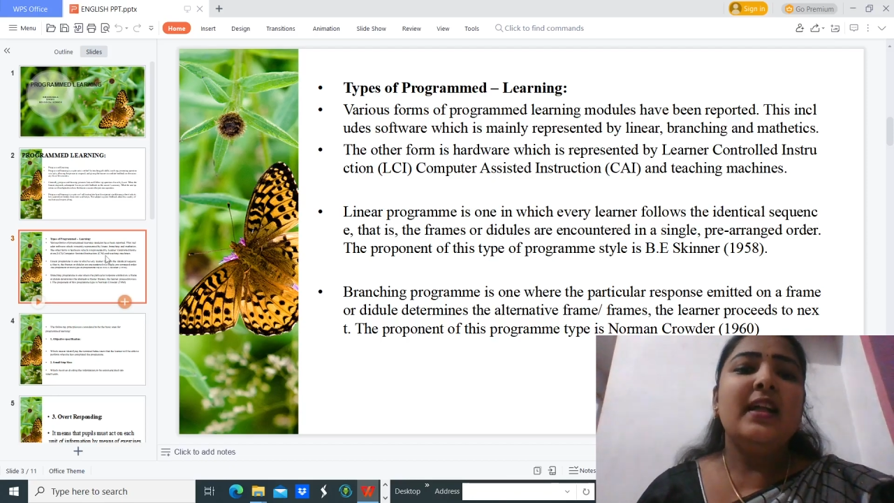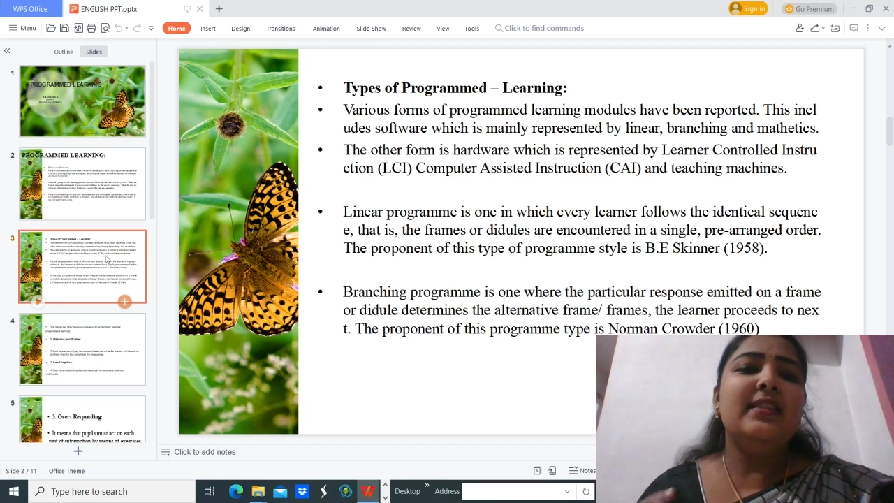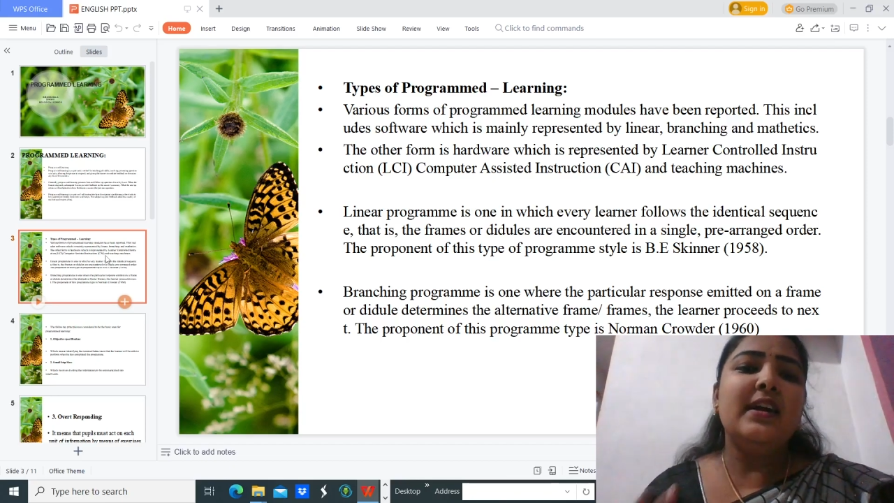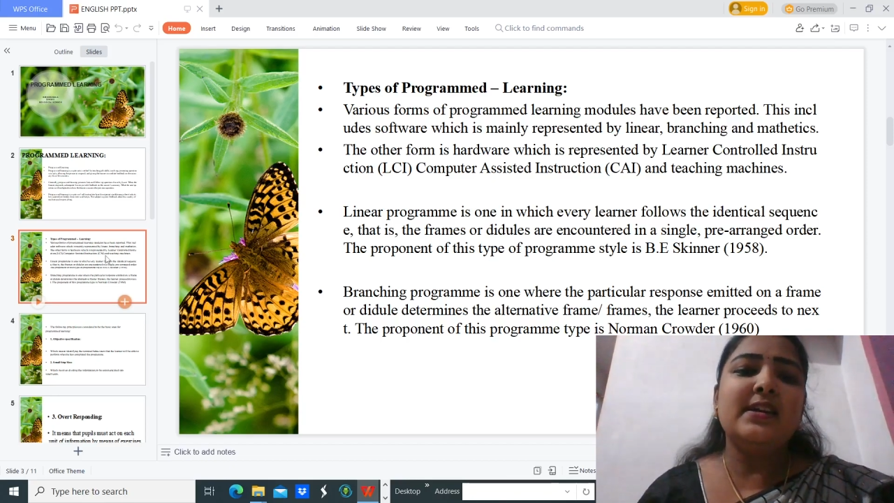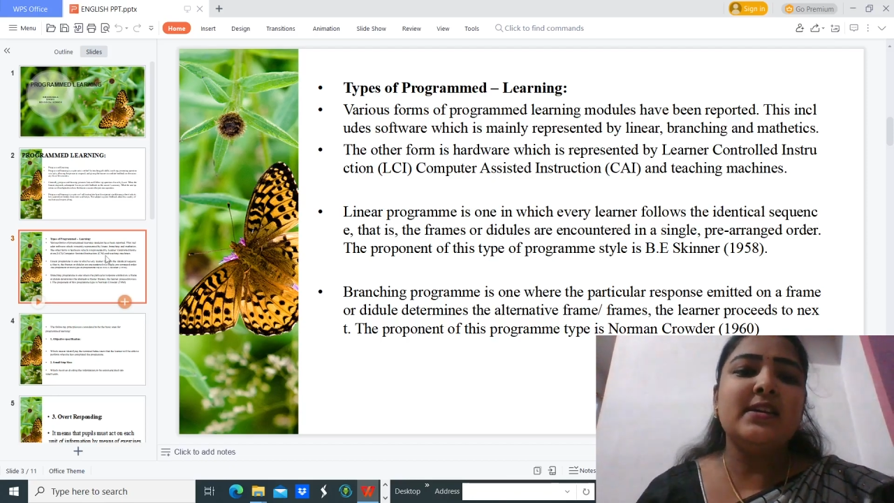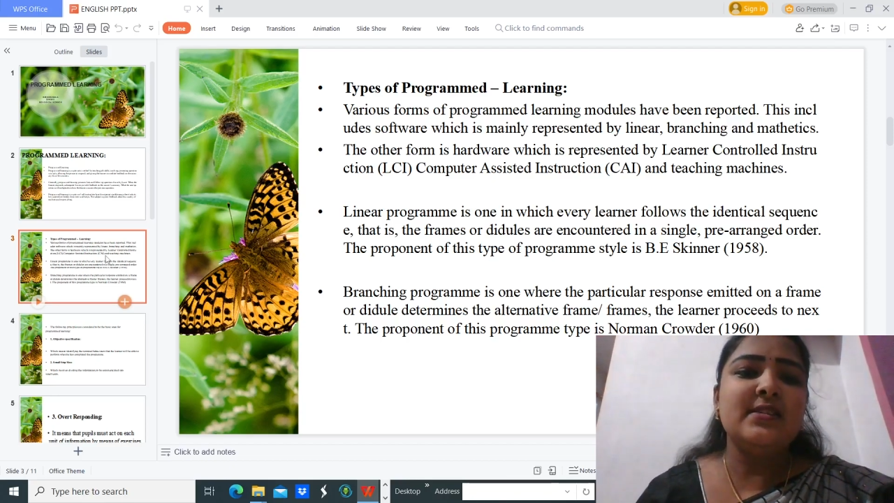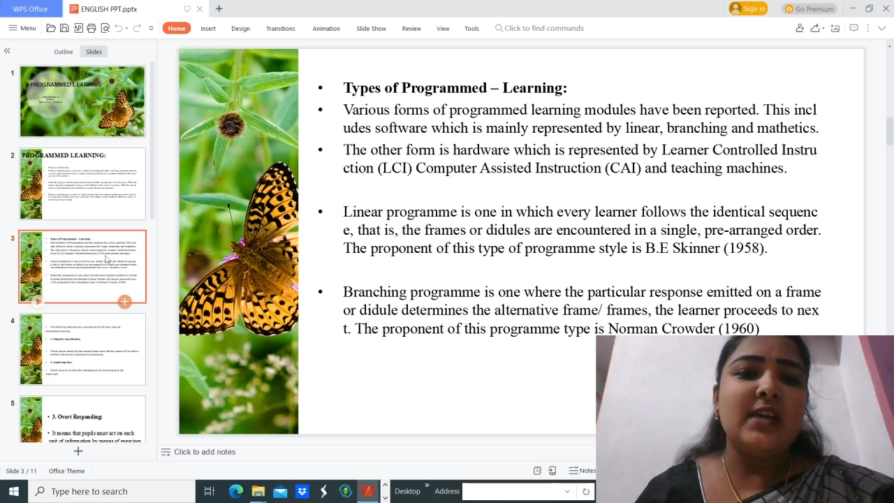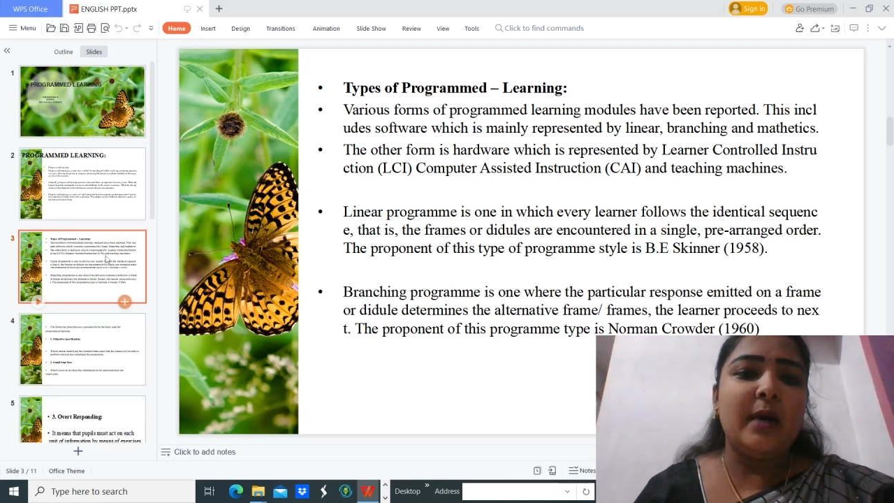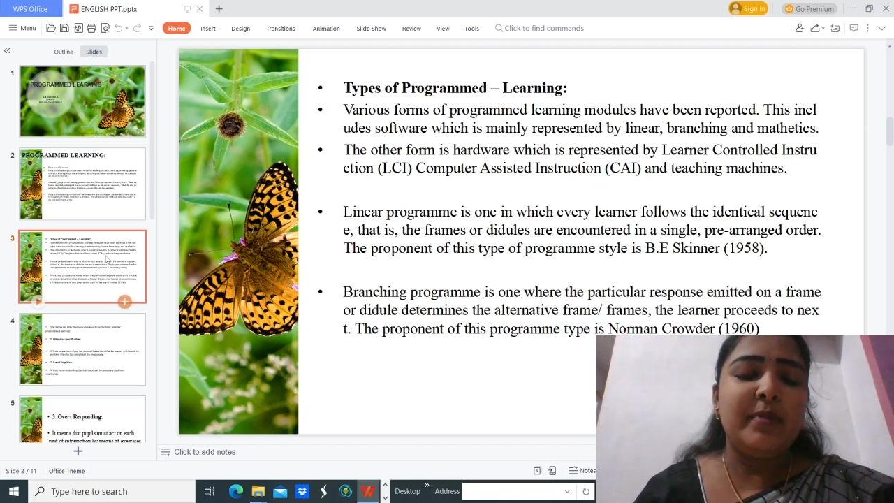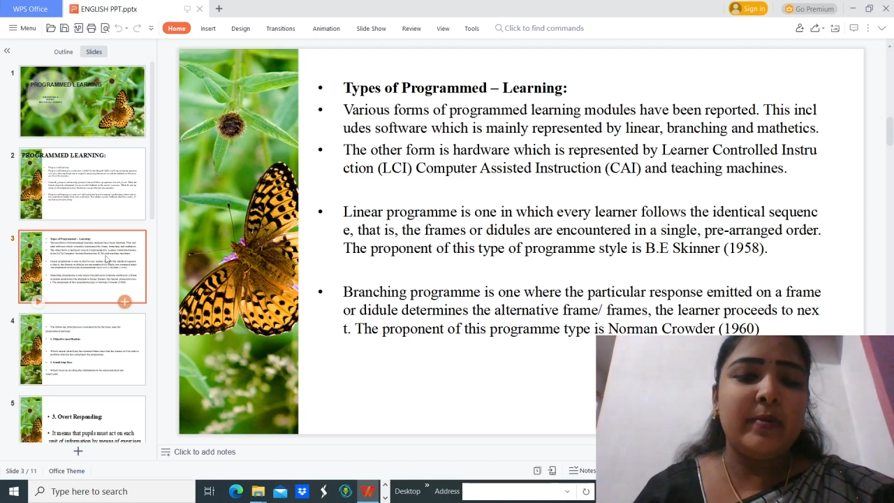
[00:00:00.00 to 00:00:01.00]
that is
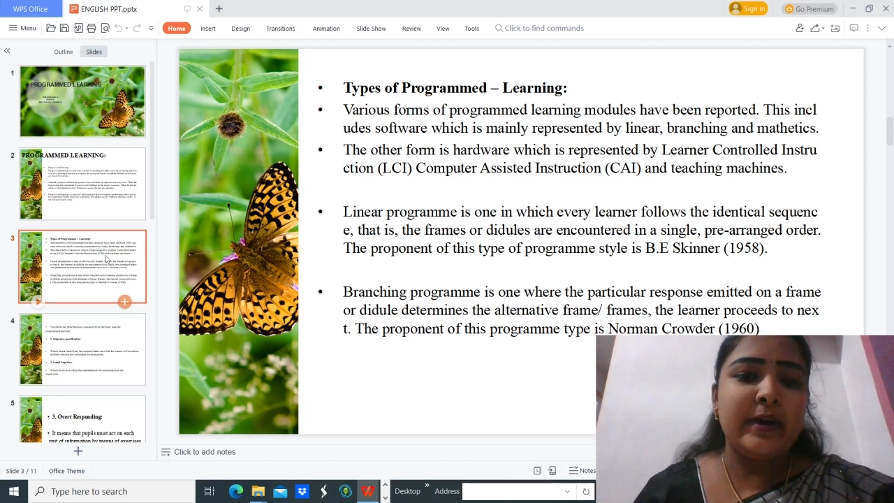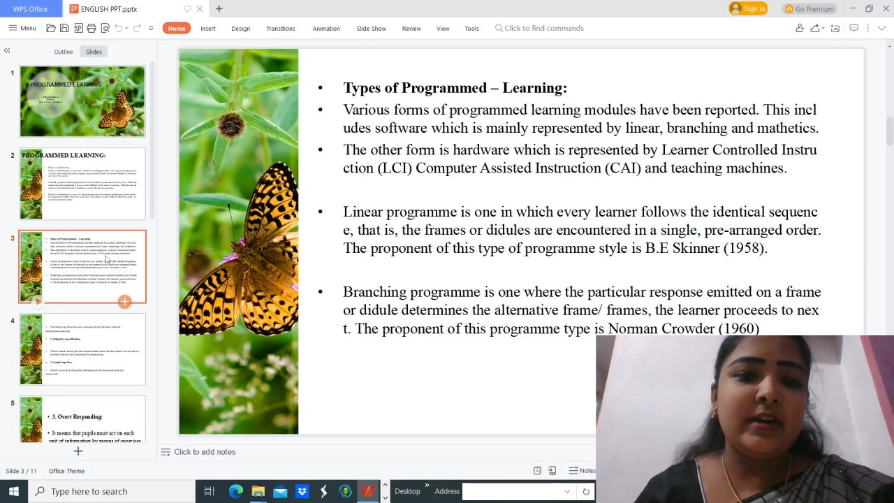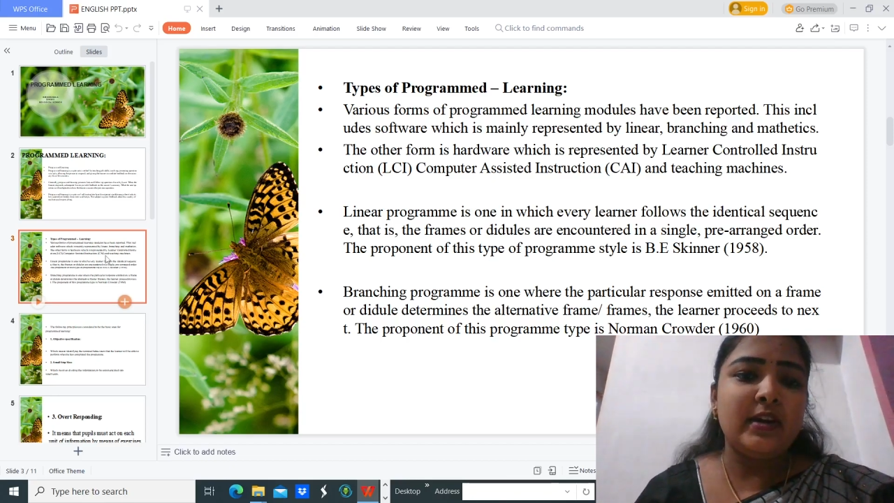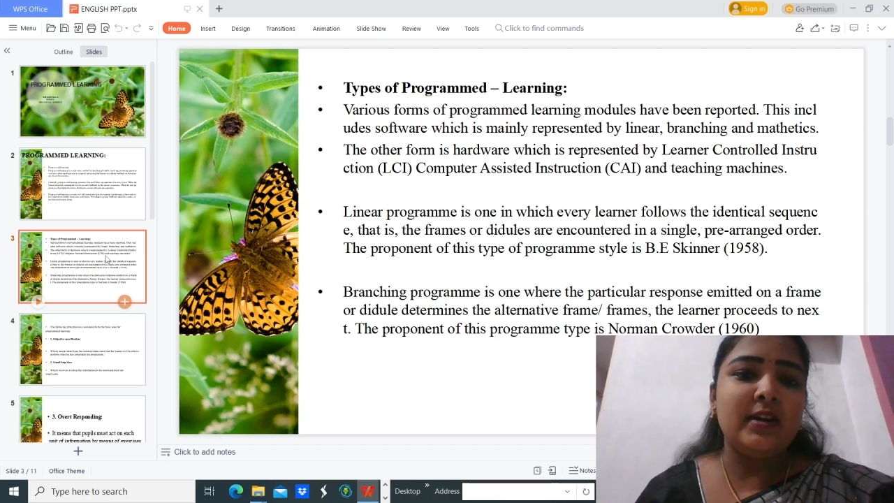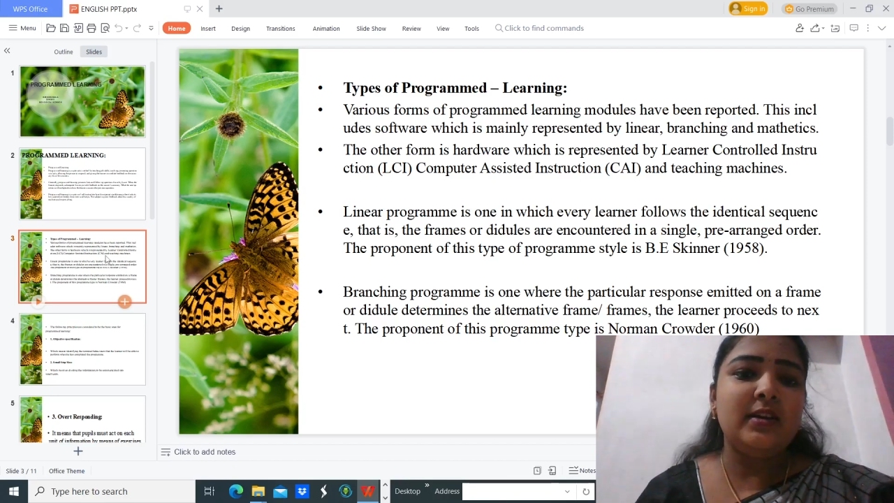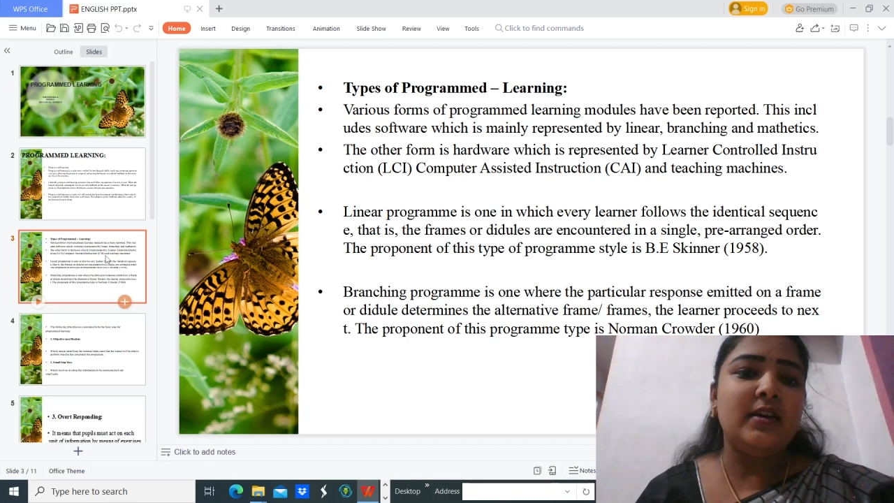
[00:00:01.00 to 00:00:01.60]
abbreviated